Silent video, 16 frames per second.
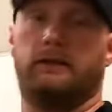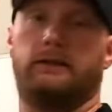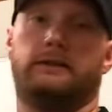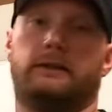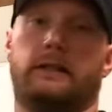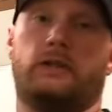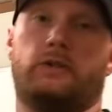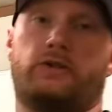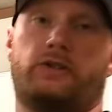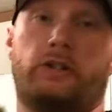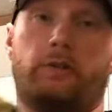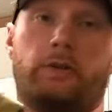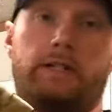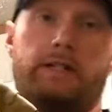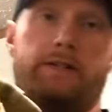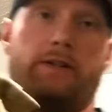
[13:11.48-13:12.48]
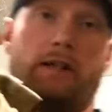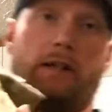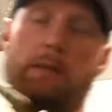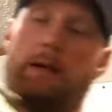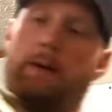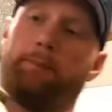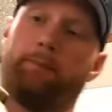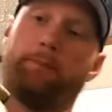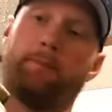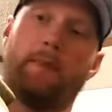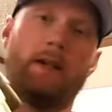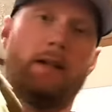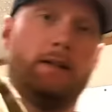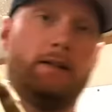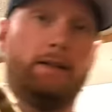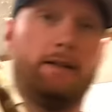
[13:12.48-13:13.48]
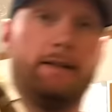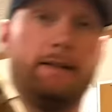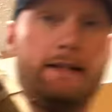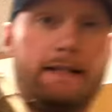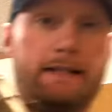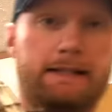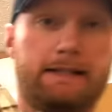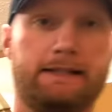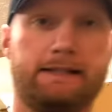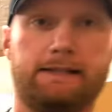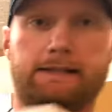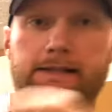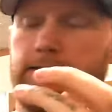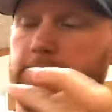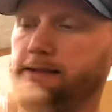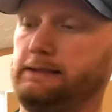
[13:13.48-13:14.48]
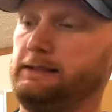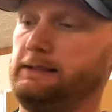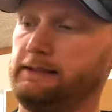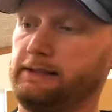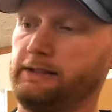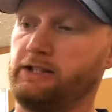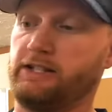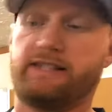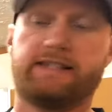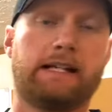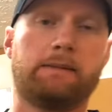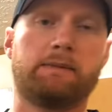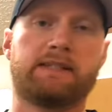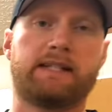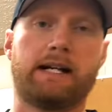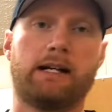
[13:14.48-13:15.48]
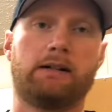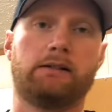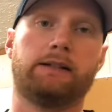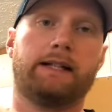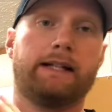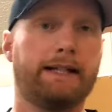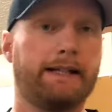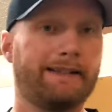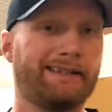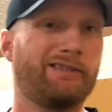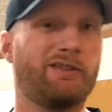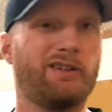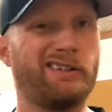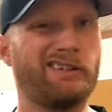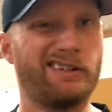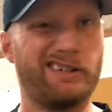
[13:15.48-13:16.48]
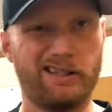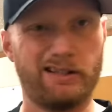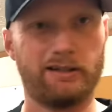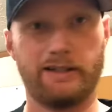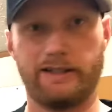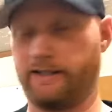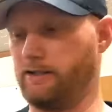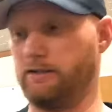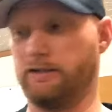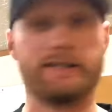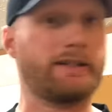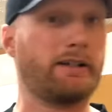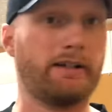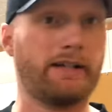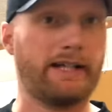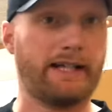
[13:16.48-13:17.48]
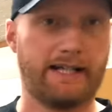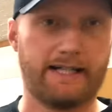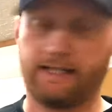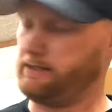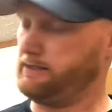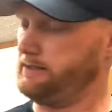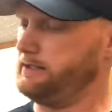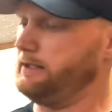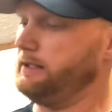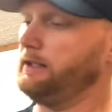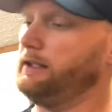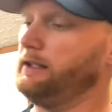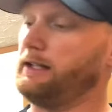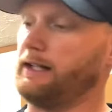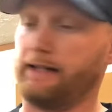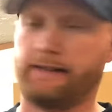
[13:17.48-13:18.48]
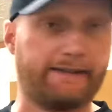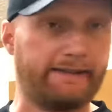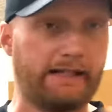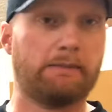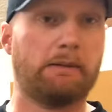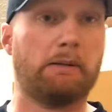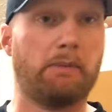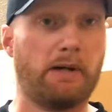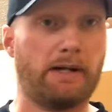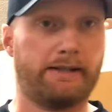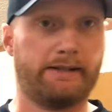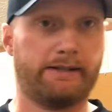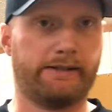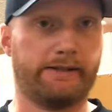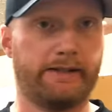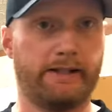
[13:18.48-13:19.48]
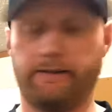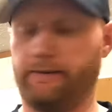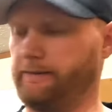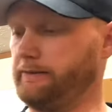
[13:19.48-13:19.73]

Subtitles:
I'll show you what I was talking about. This, they're the same style. Yeah, it's the wrong color. I know, that's all they had at the time I bought this stuff.